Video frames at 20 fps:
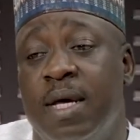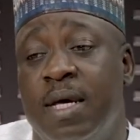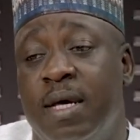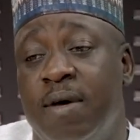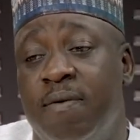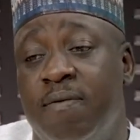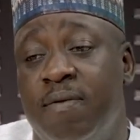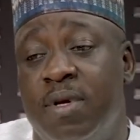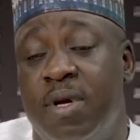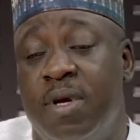
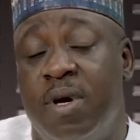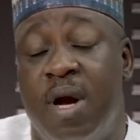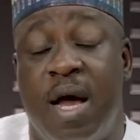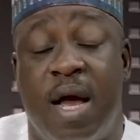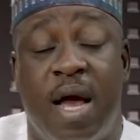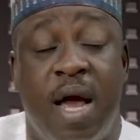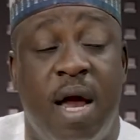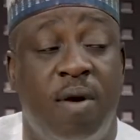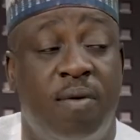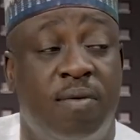giving the
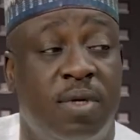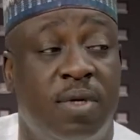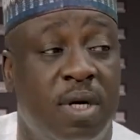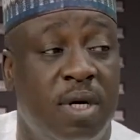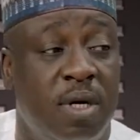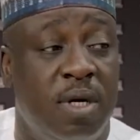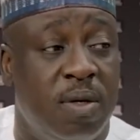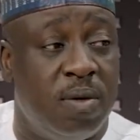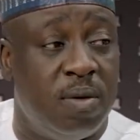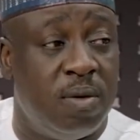right kind of
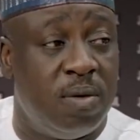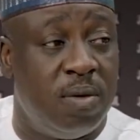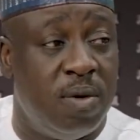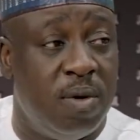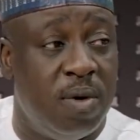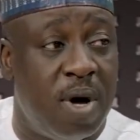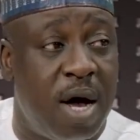skill